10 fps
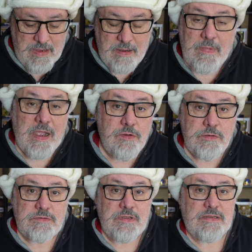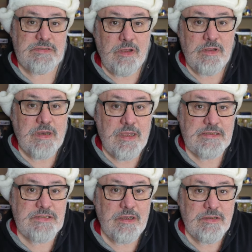Um, are good, they're solid. Uh,
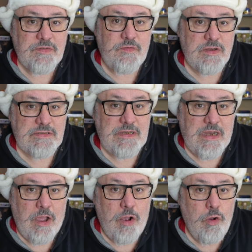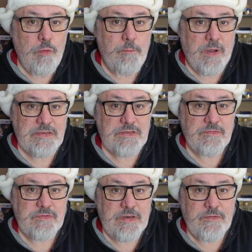Charles Fox did a whole bunch
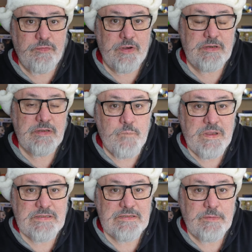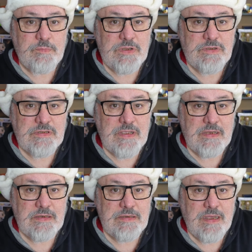of different pieces of music
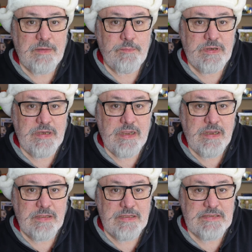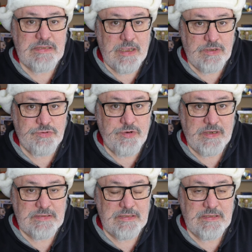and uh, particularly
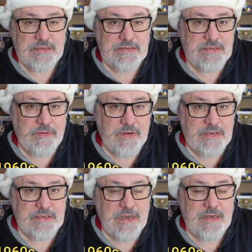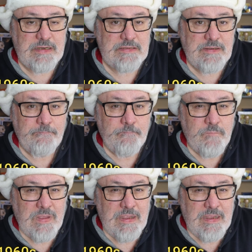soundtracks in the 70s and 80s.
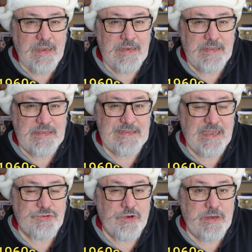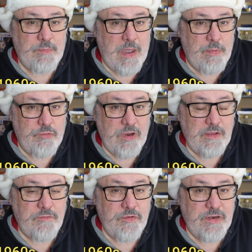He did the soundtrack to
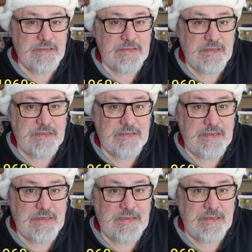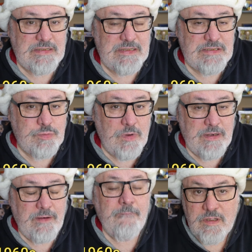Barbarella, for instance. He did this
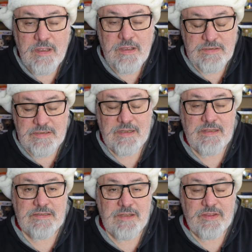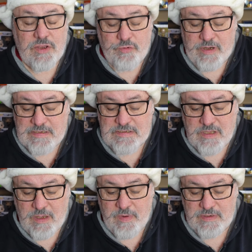one. He also did things like The Green
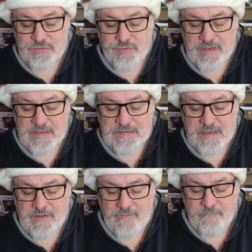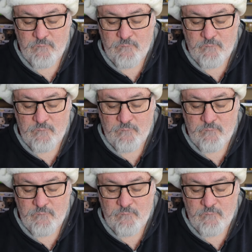Slime. I'm just reading this here.